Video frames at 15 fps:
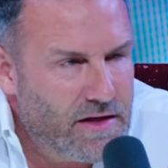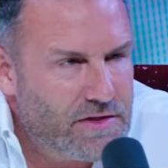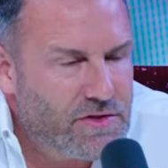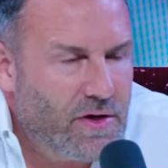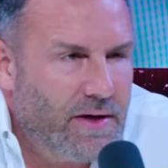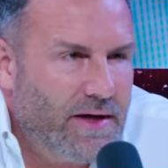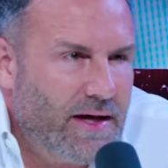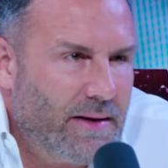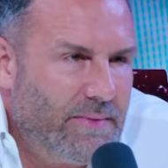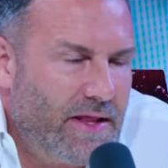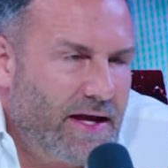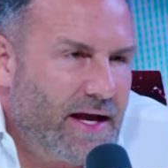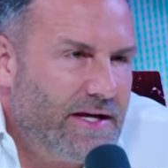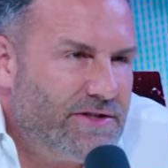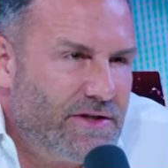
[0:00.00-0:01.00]
So again, I mean,
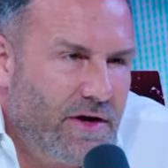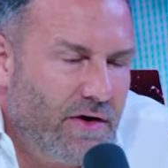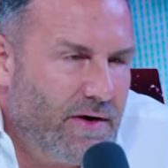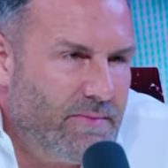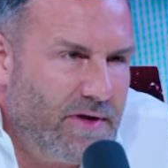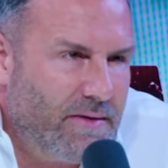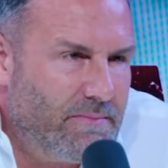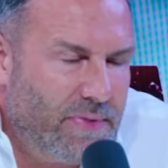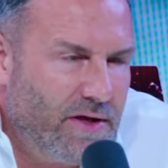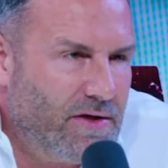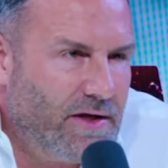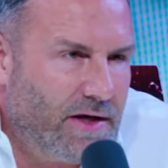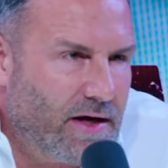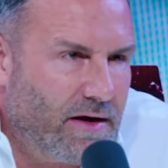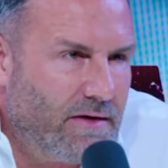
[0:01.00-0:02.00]
like I should already be a
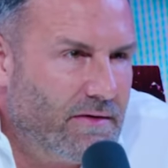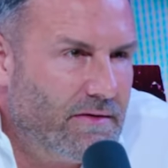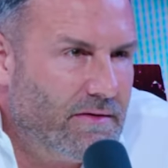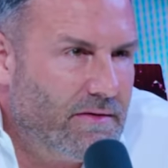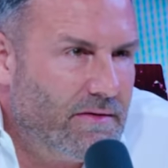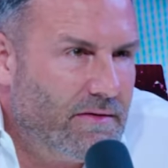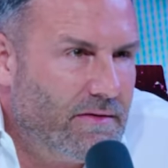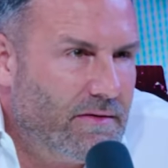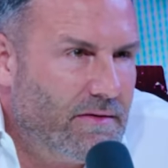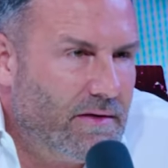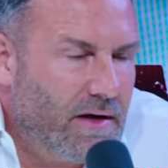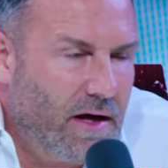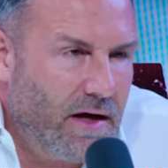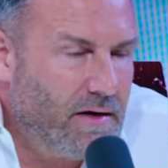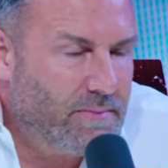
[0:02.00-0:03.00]
billionaire,
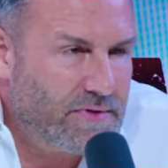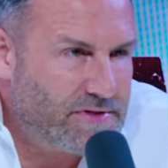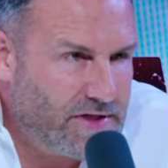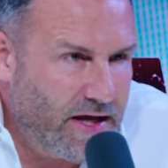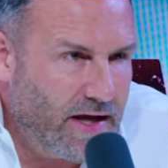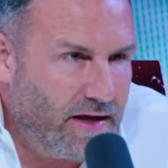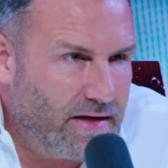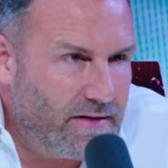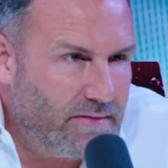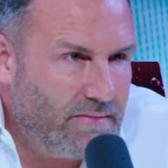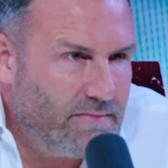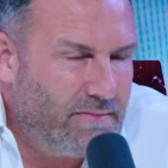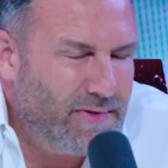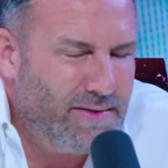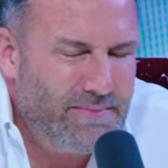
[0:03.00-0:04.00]
hundred percent.
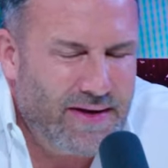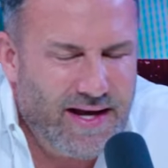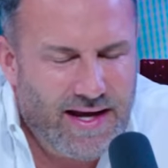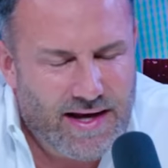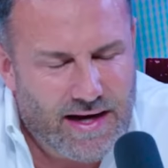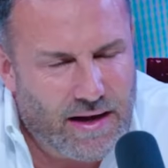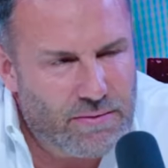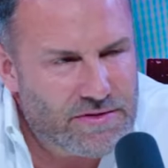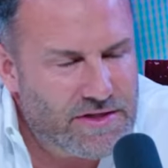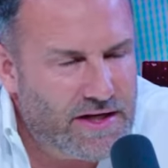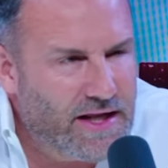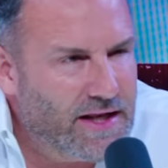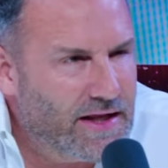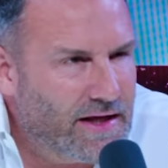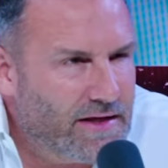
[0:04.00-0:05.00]
But man, I was an
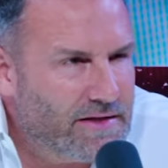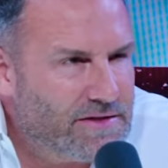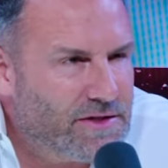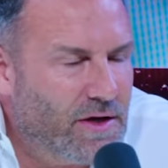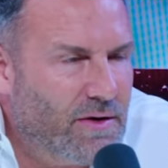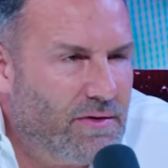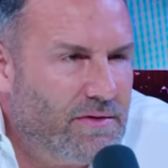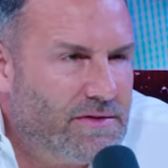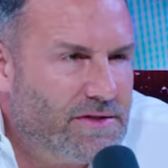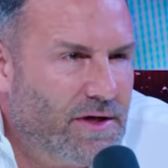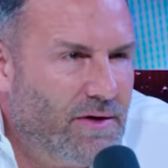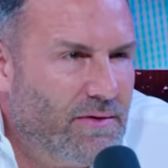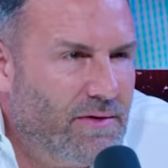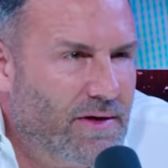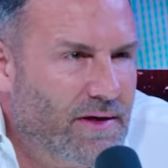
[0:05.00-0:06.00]
idiot. So
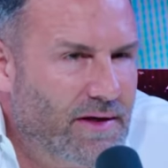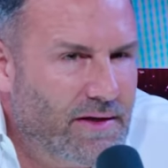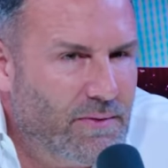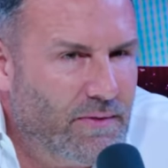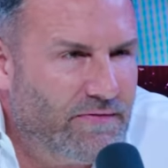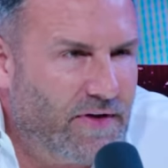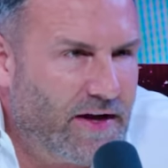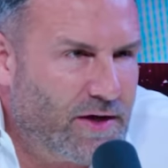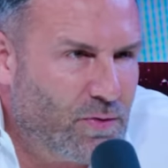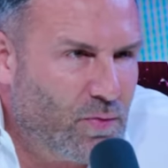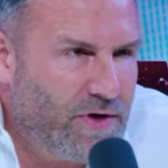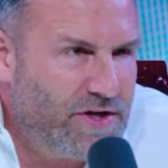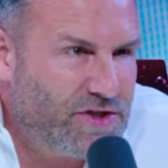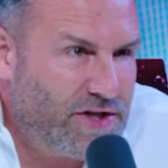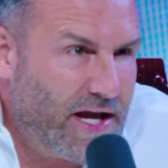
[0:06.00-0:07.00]
so if I could
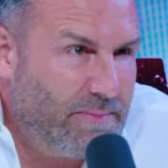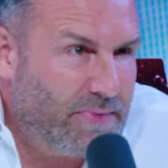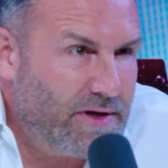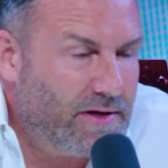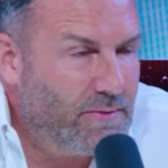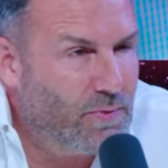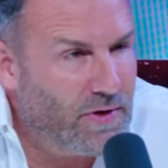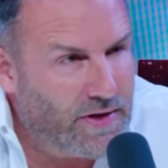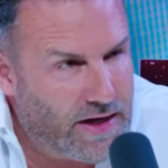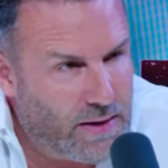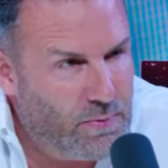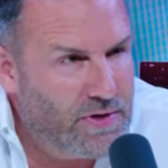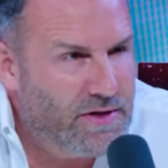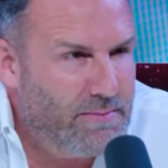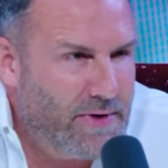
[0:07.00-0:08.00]
reshape it, well, then I
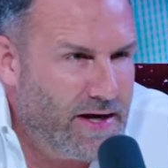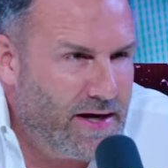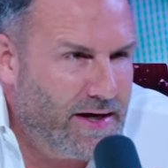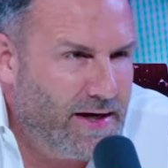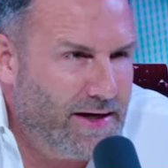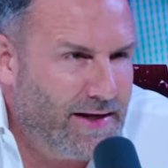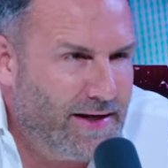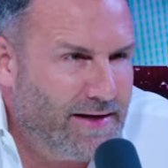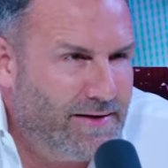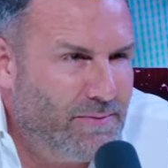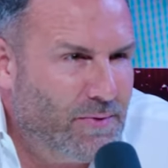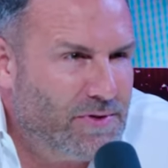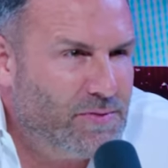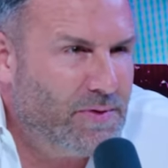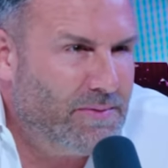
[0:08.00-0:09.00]
wouldn't have been an idiot,
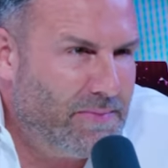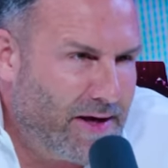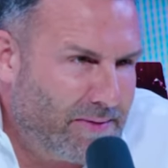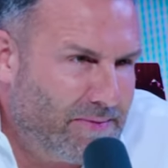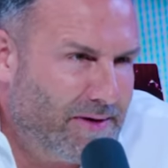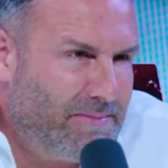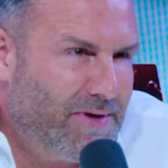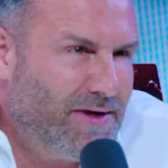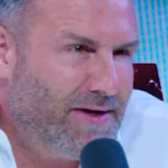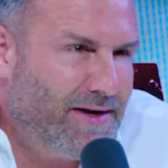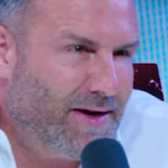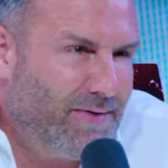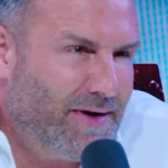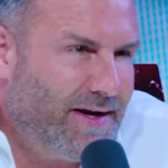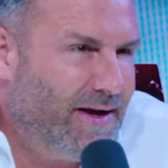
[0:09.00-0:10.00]
which would make me a
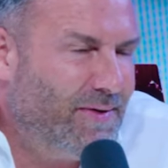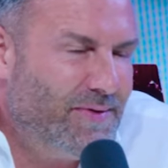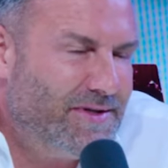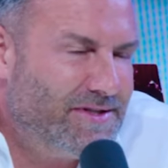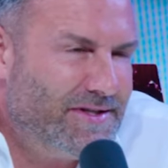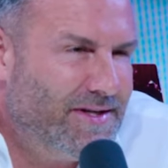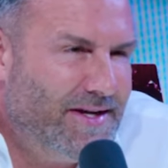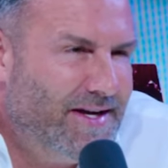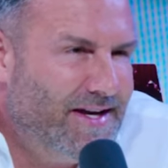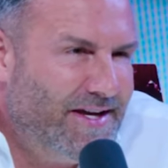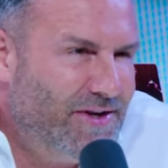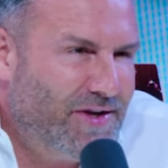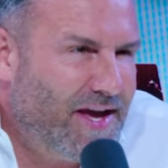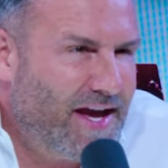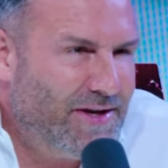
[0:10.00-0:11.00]
billionaire right now, which
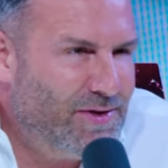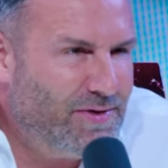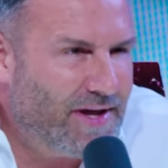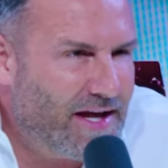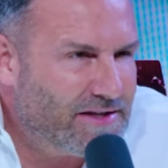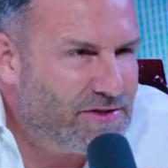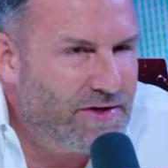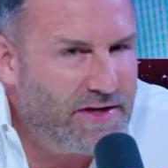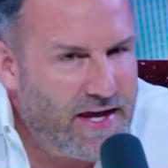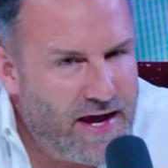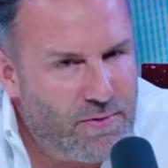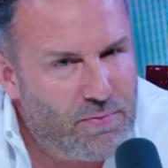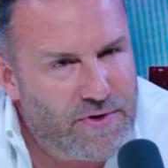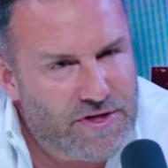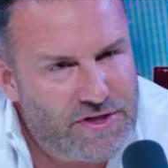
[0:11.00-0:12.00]
you can't do that. So you
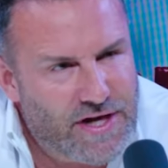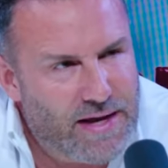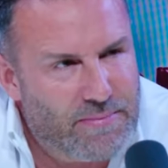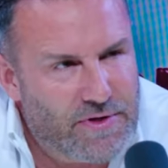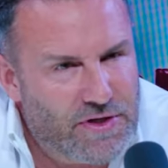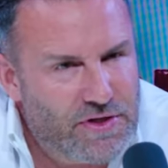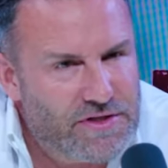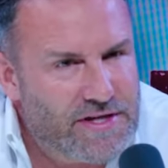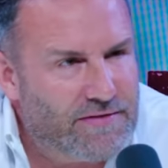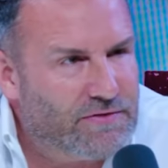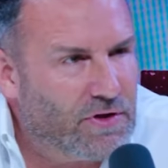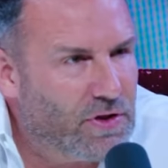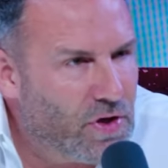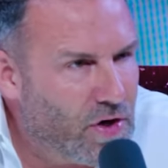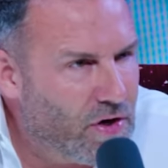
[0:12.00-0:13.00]
can't reshape it. You just have
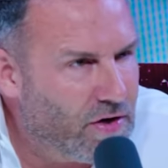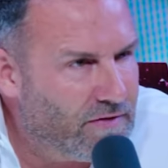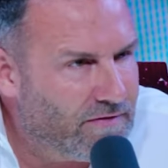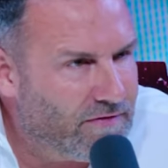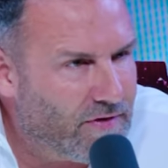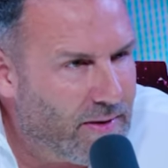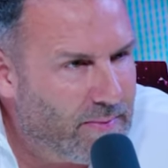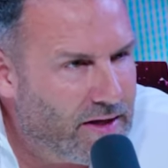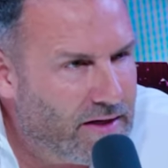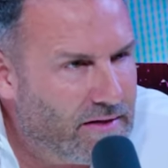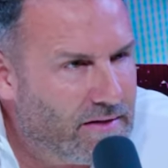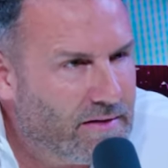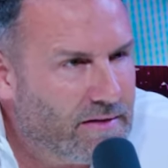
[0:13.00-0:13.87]
to learn from it.